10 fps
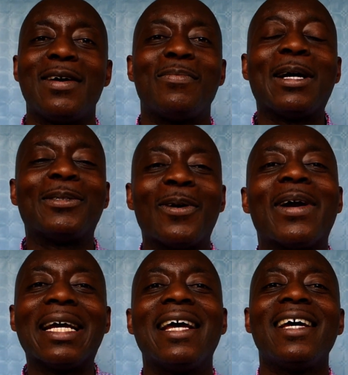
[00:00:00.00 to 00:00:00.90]

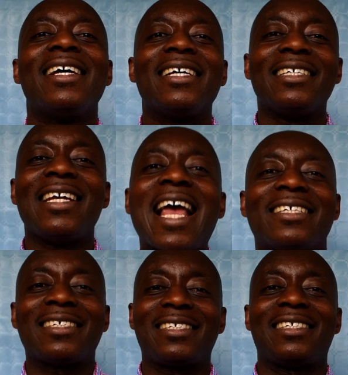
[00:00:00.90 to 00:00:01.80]
Masore.
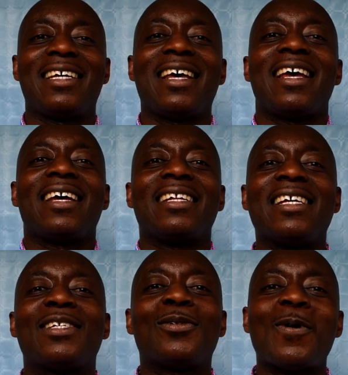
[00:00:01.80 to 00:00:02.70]
Yes,
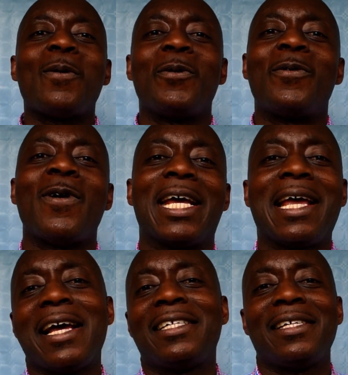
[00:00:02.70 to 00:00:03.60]
this is where we draw the
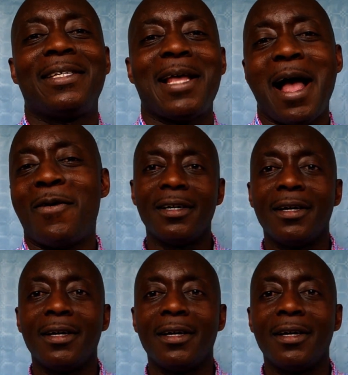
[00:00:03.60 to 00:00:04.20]
curtains down.